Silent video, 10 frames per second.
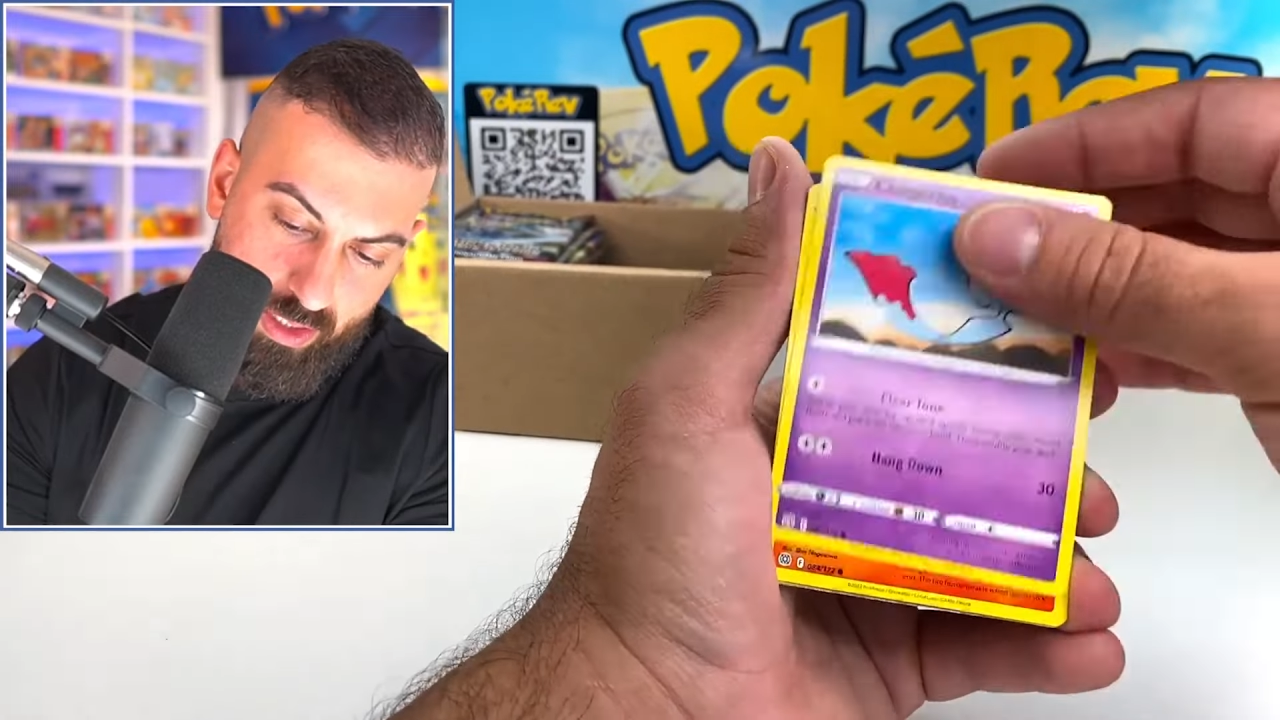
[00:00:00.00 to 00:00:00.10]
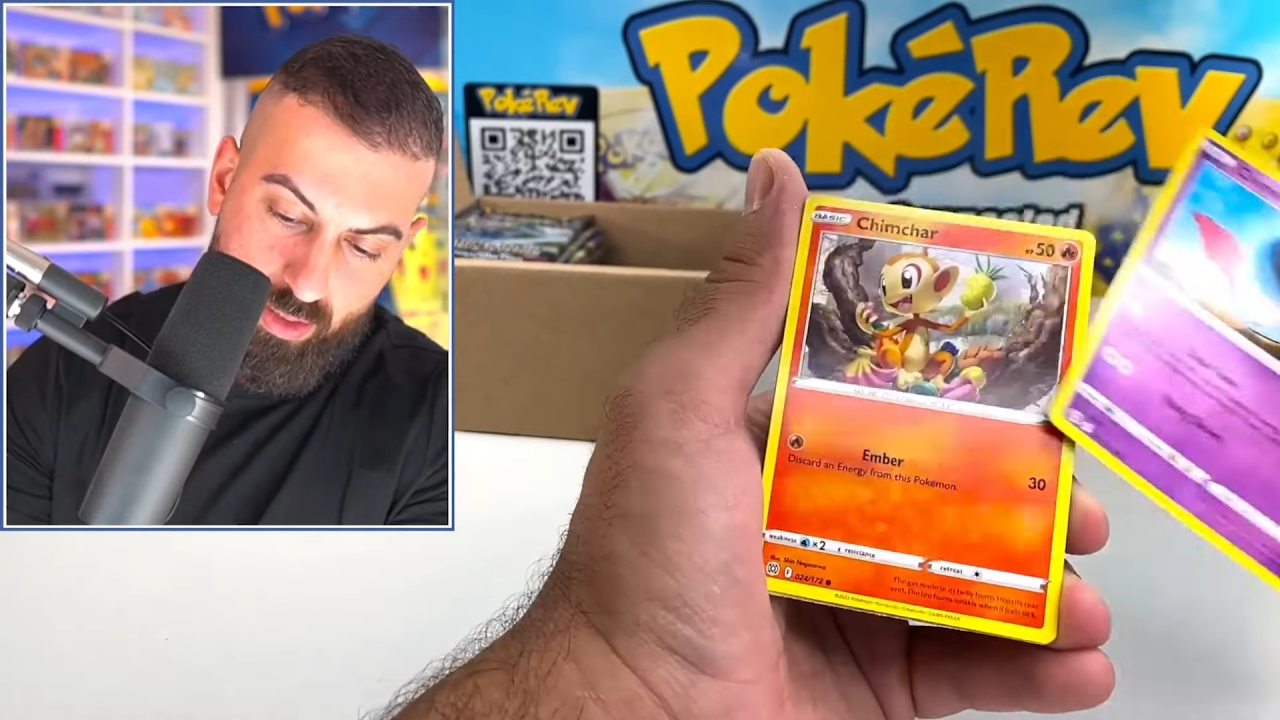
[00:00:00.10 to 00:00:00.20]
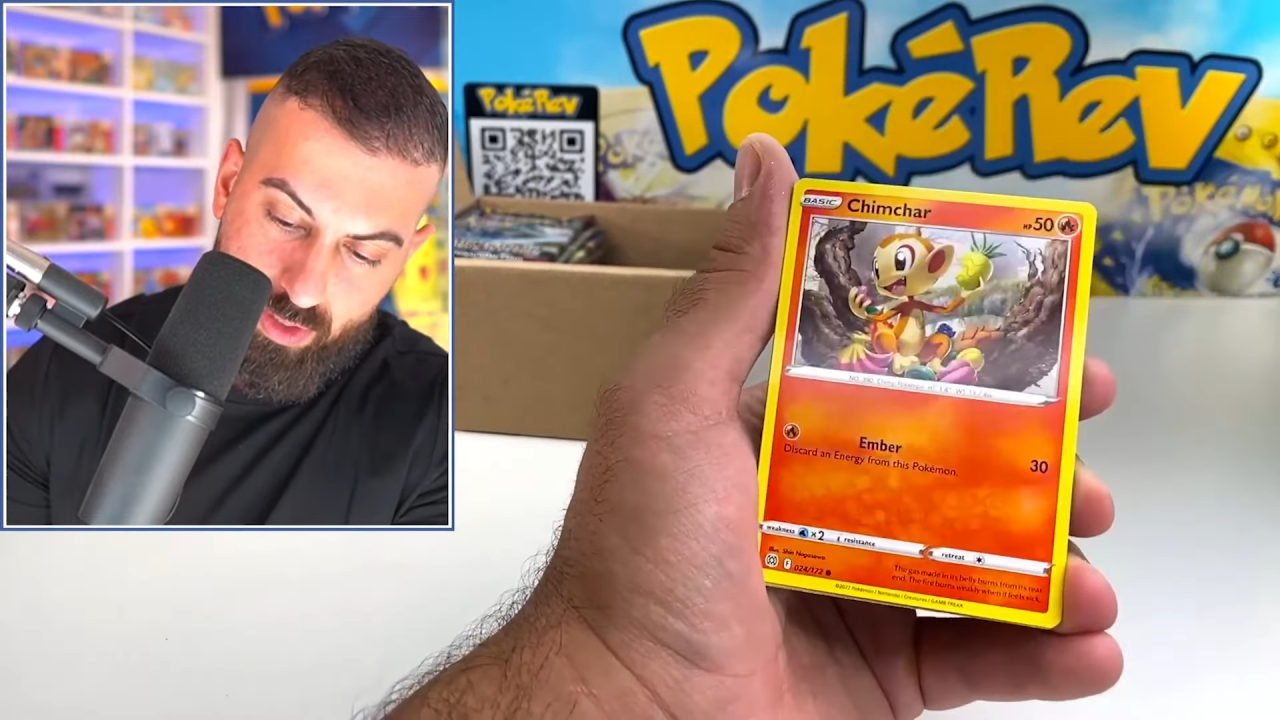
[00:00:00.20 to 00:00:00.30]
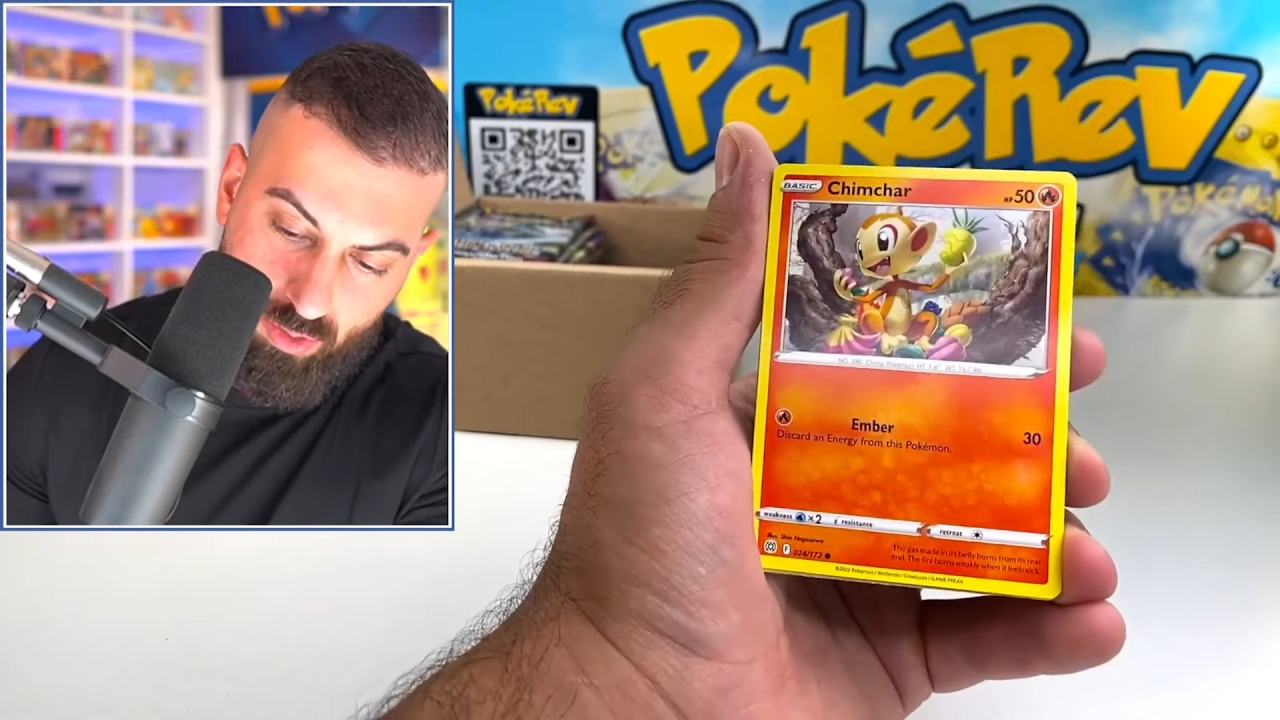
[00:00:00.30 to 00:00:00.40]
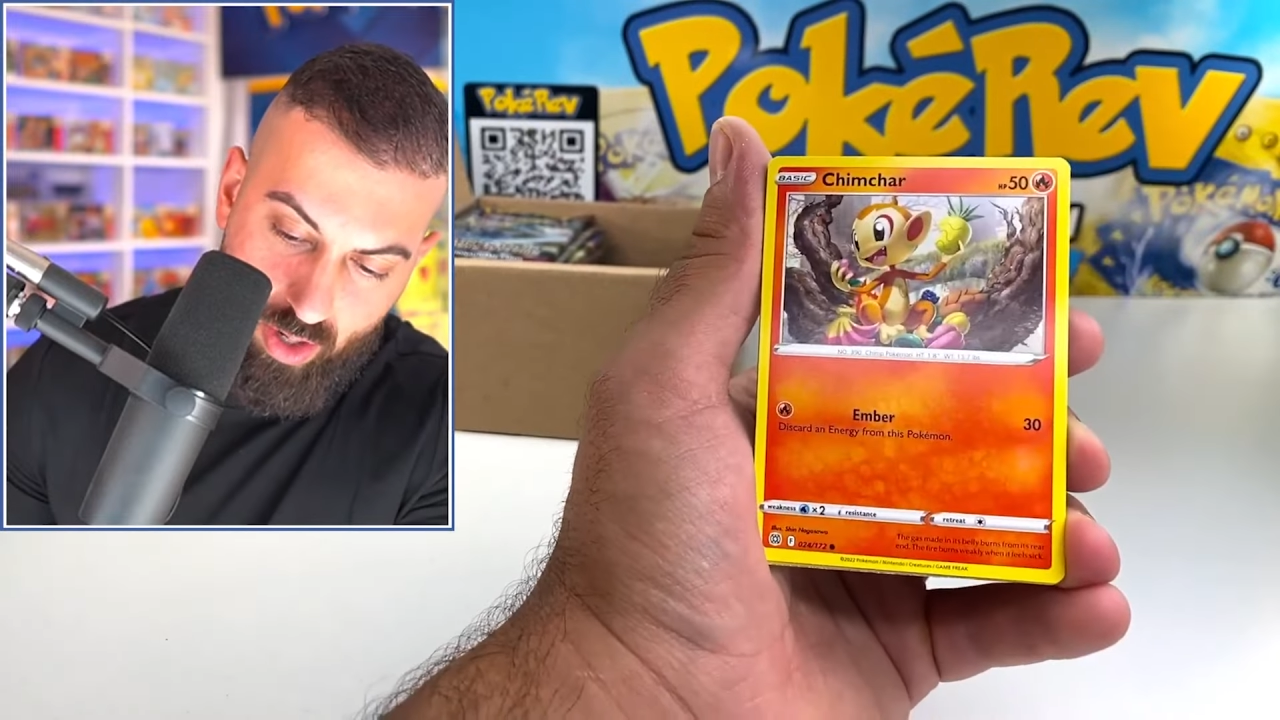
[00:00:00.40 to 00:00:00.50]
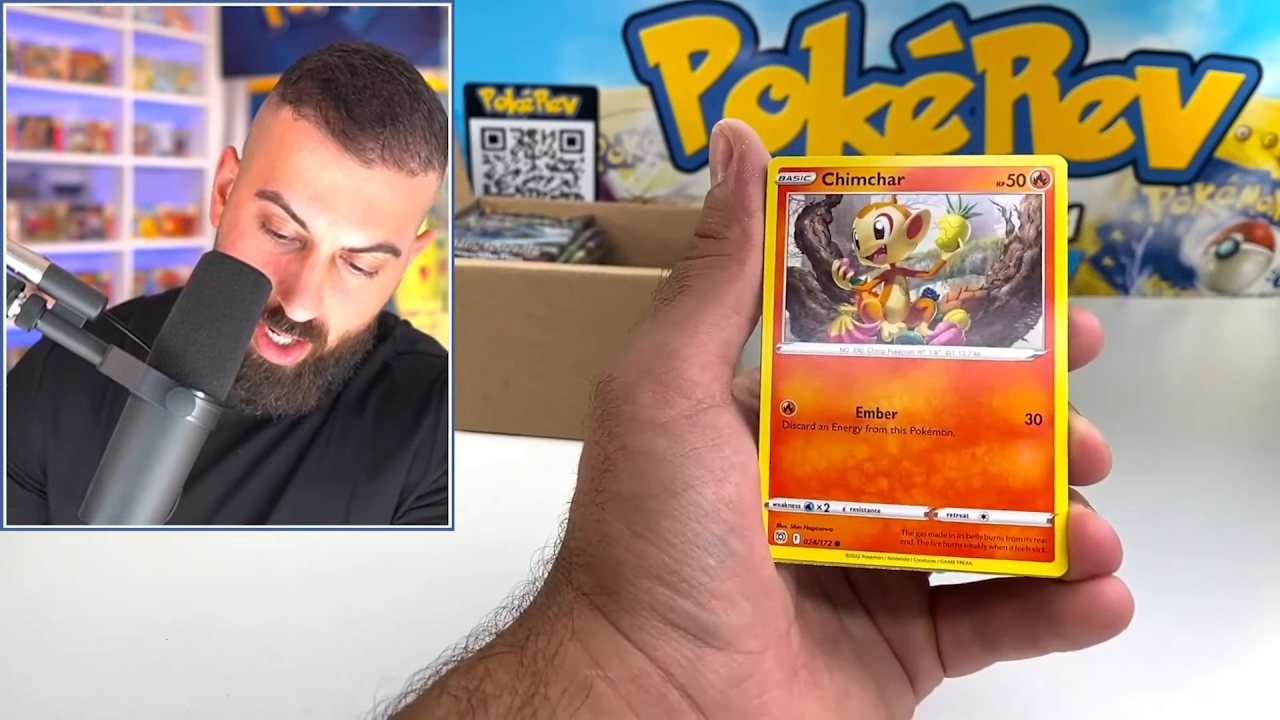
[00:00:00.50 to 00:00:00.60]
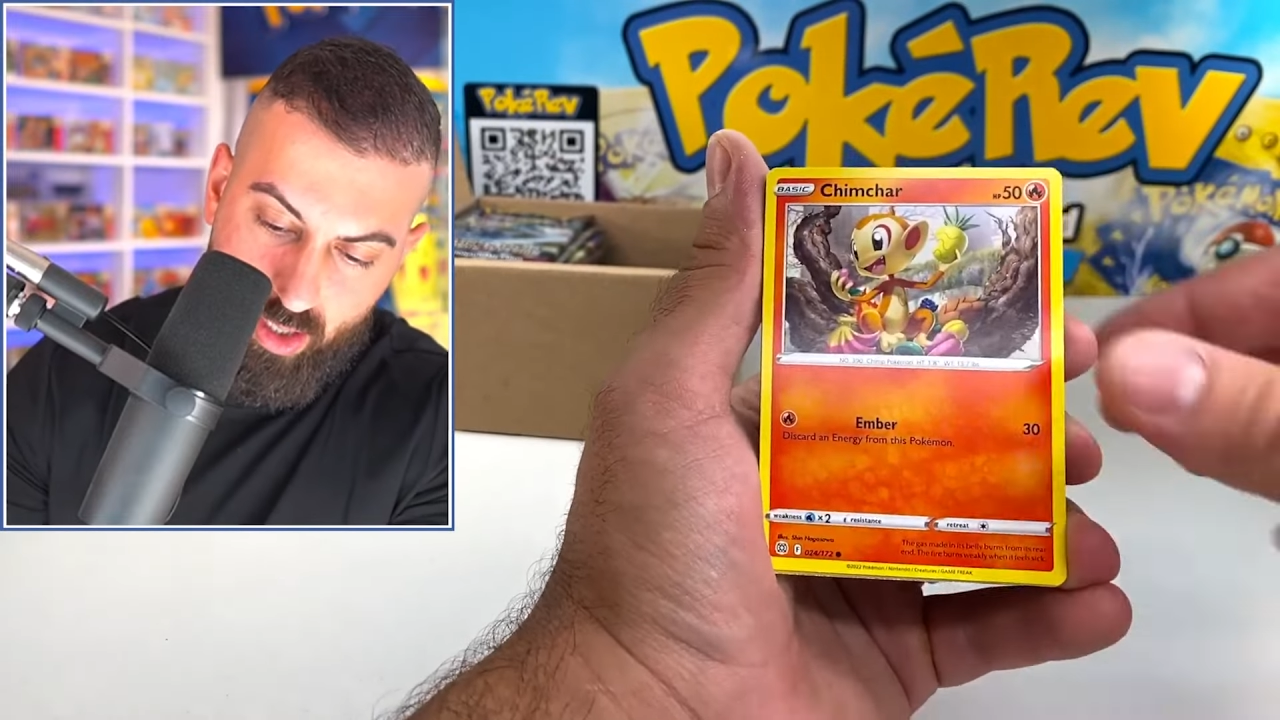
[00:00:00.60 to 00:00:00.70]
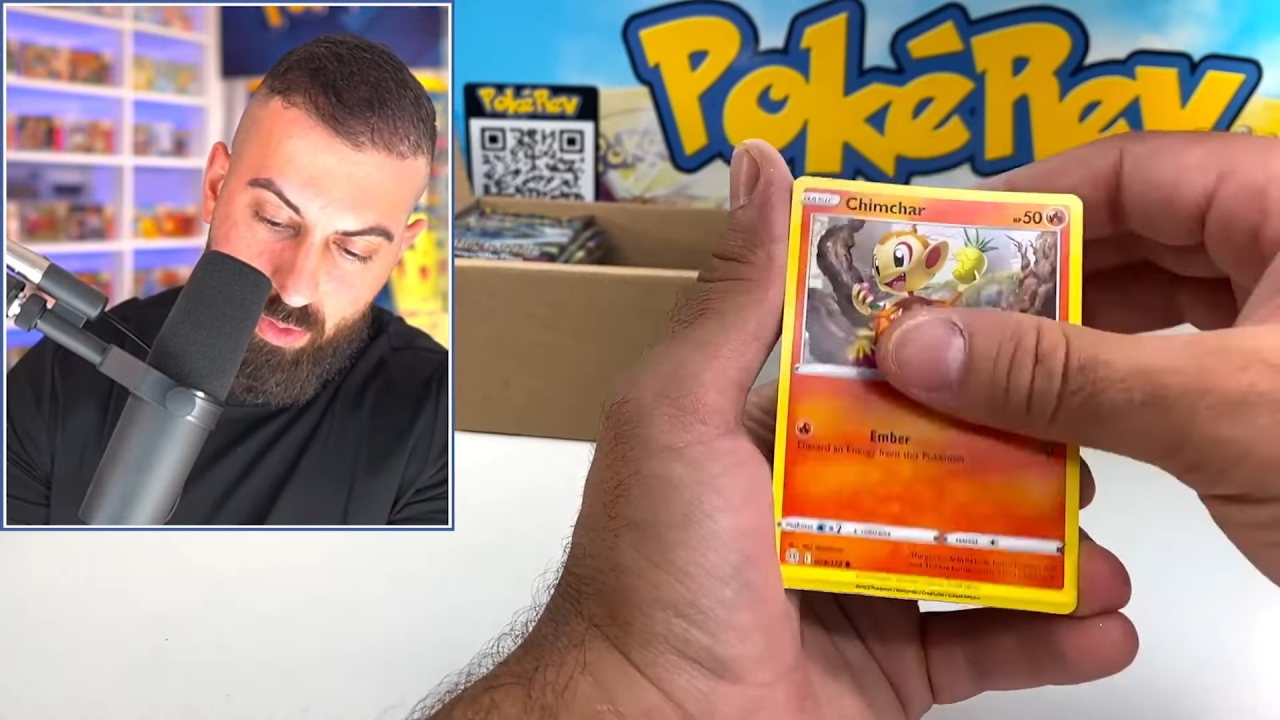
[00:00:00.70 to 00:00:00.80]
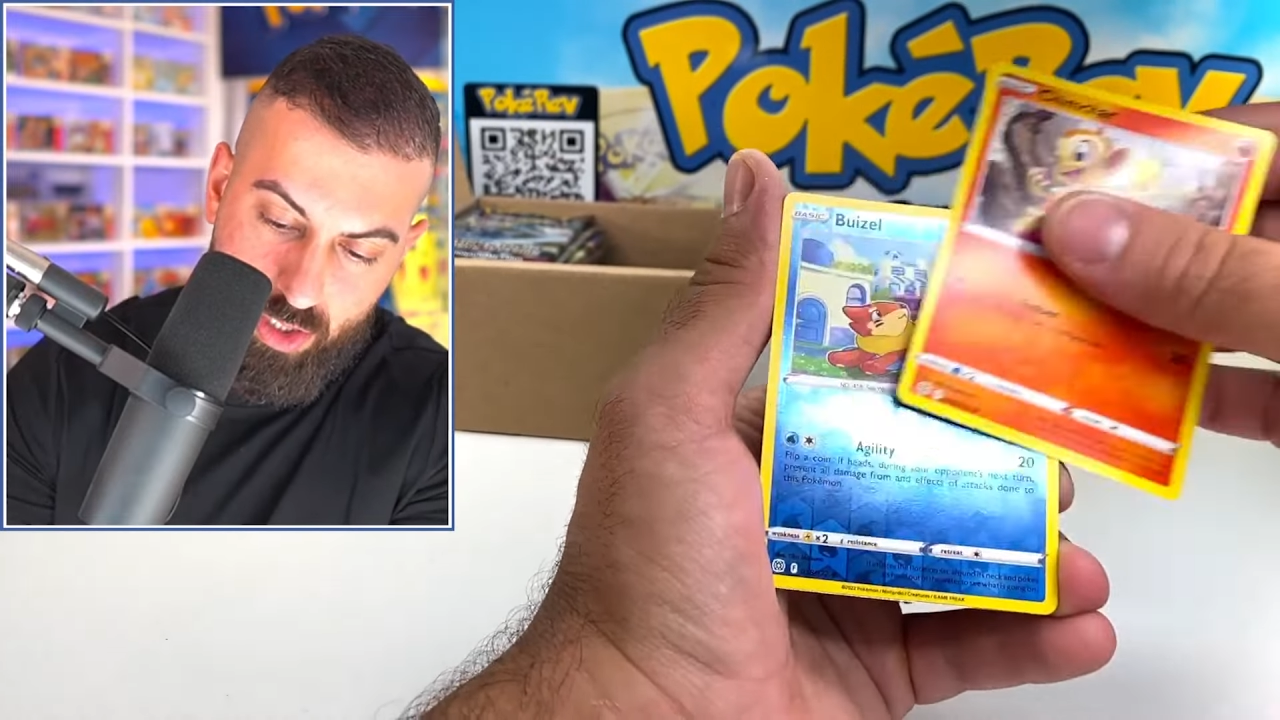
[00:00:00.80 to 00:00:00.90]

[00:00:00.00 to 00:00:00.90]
something random.